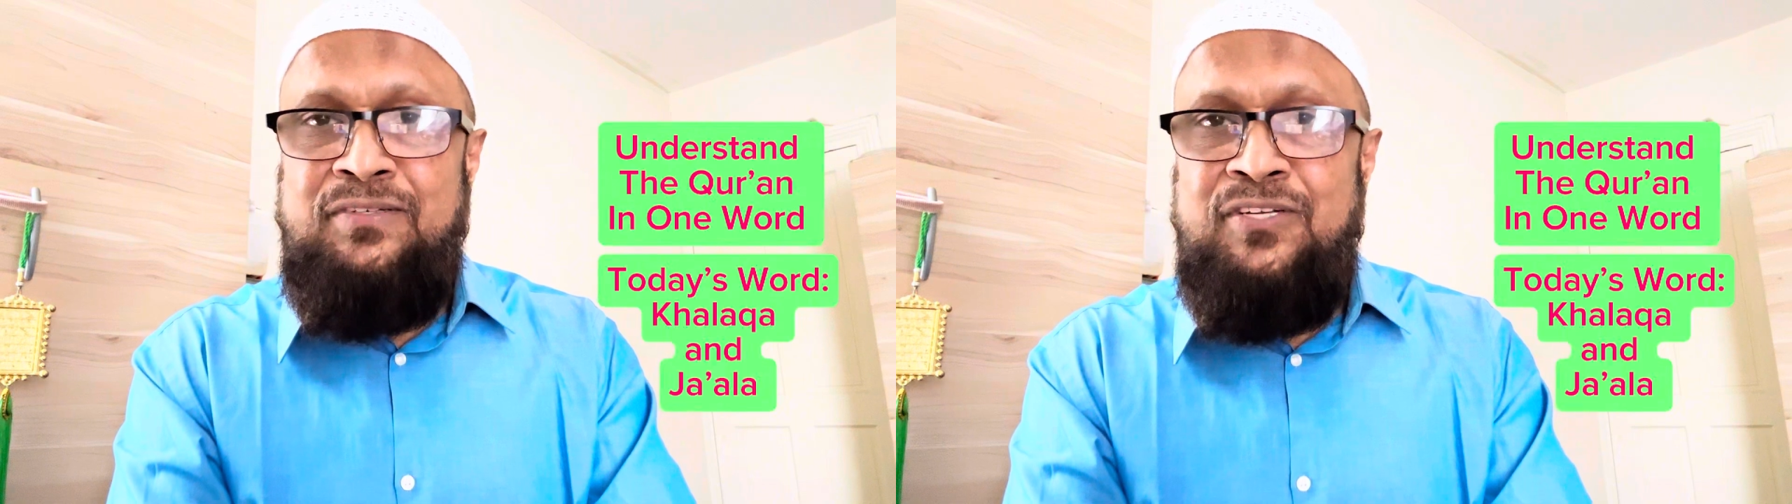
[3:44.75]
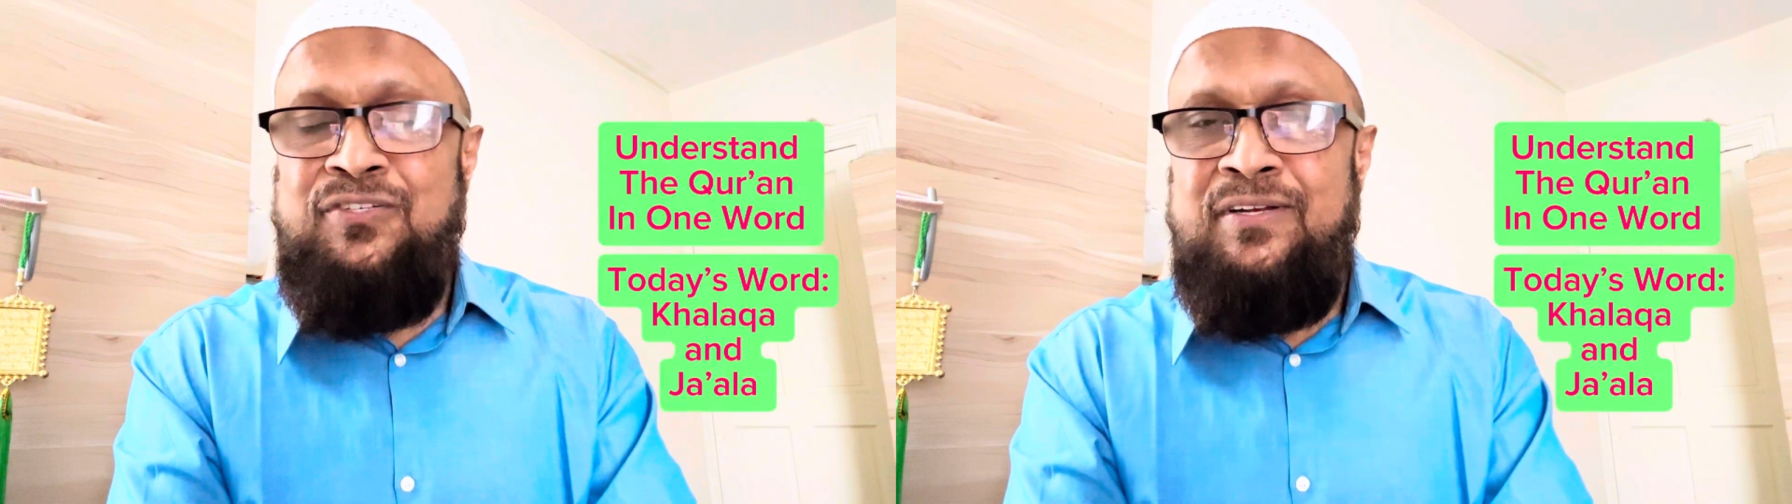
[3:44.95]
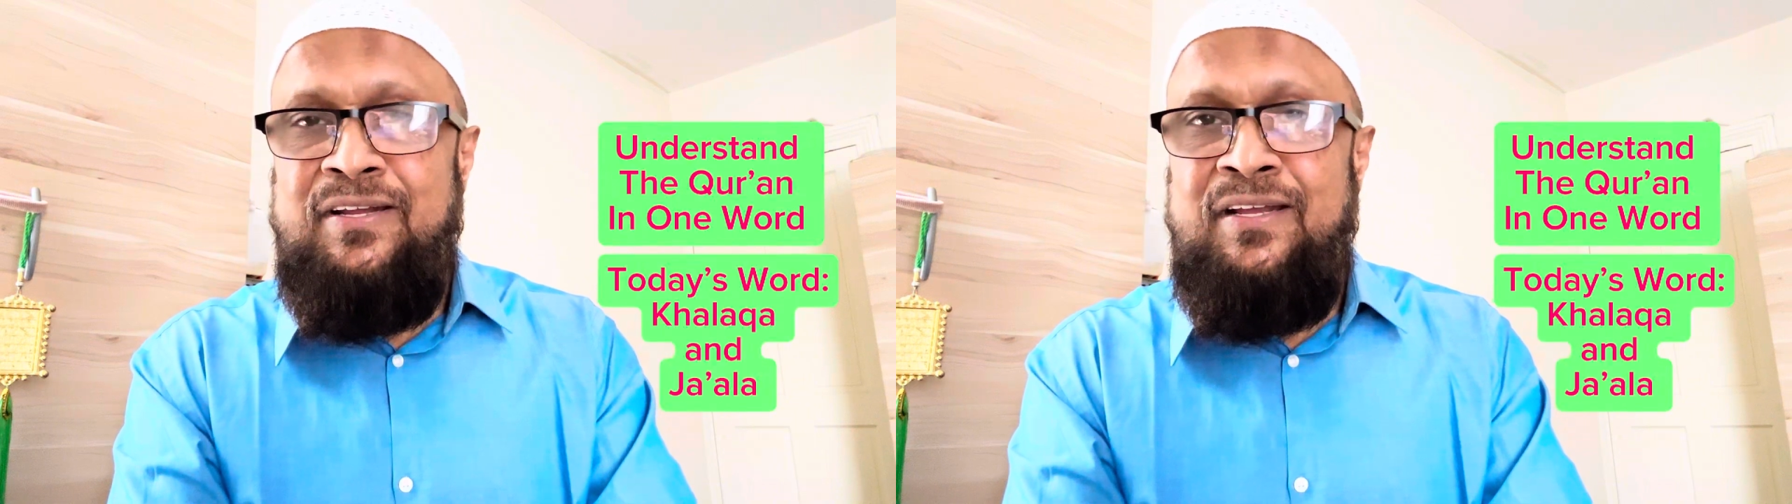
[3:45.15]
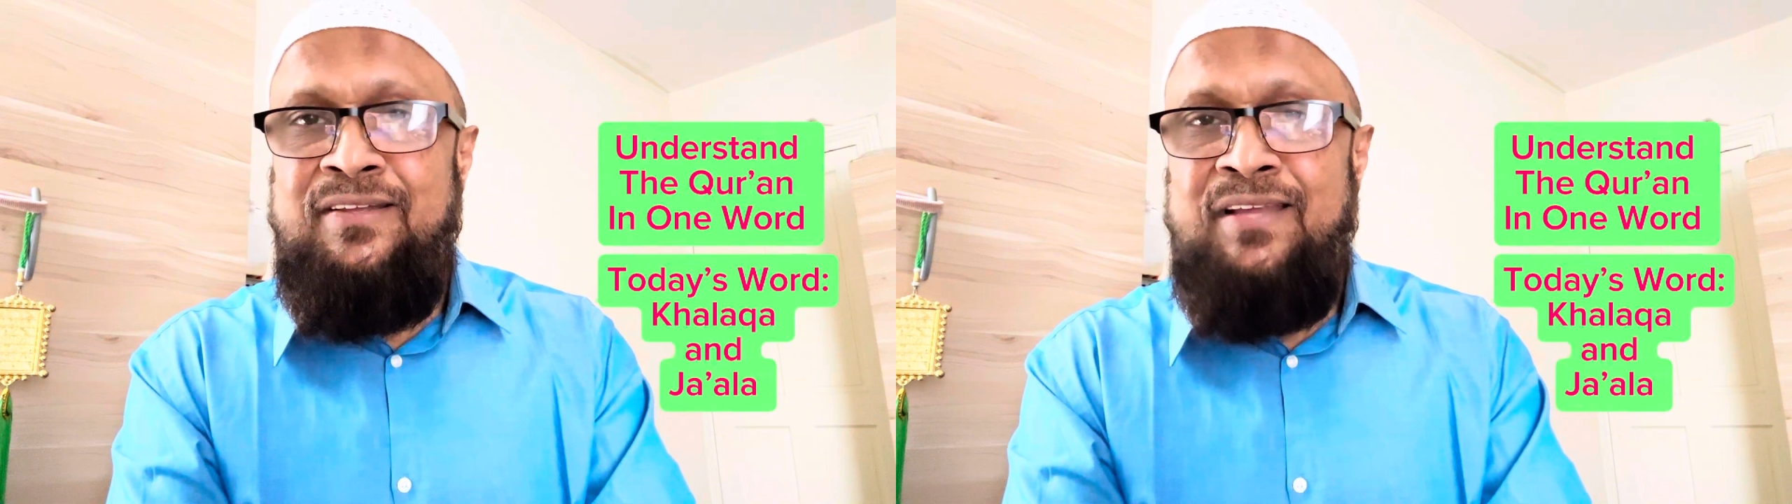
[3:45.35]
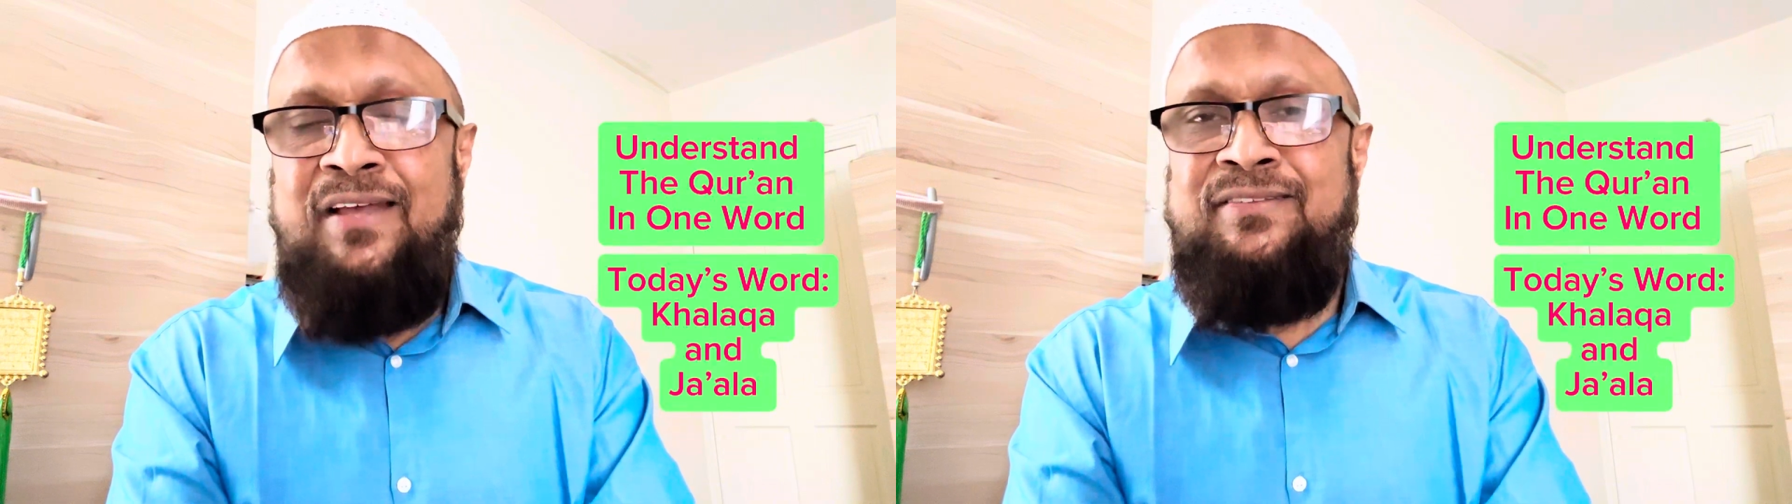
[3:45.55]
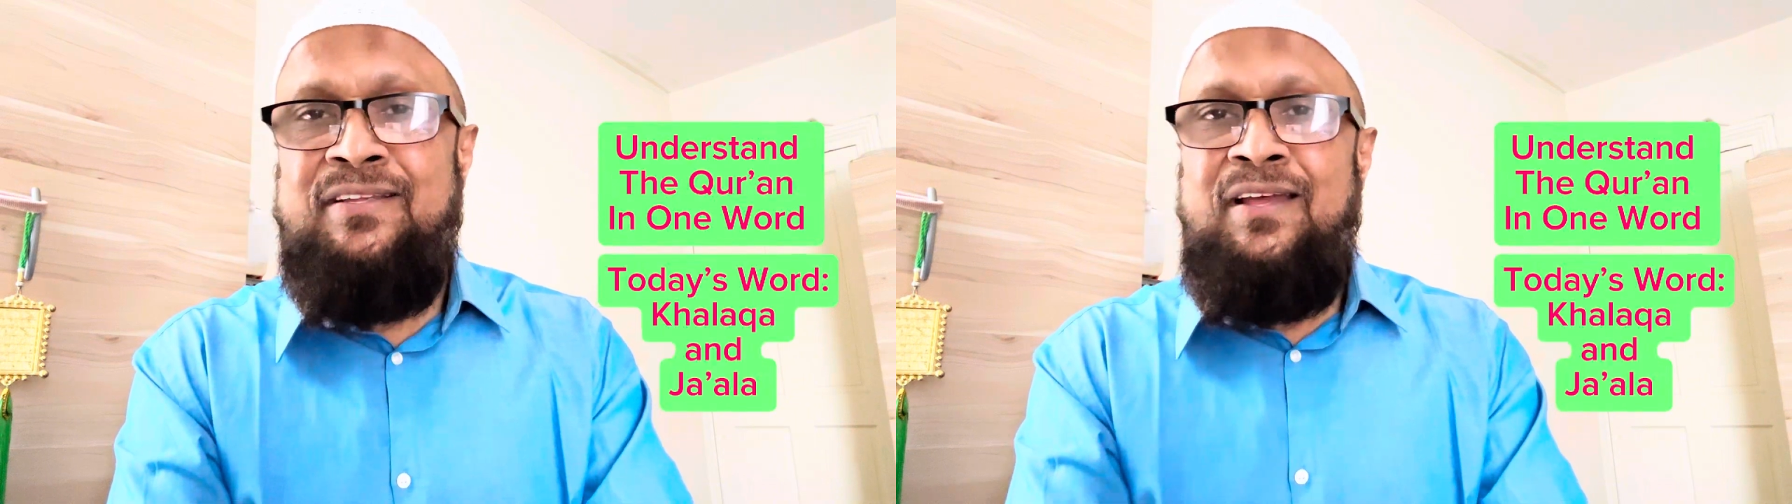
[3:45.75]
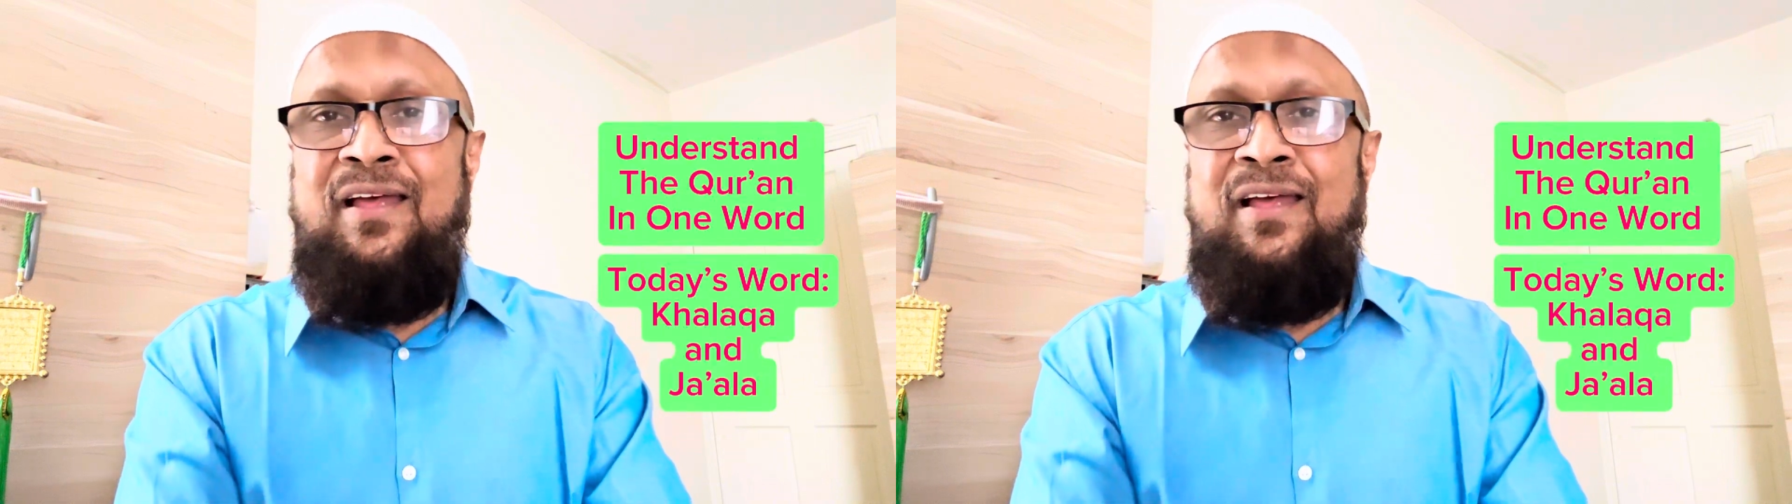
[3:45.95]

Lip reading: dictionary, he says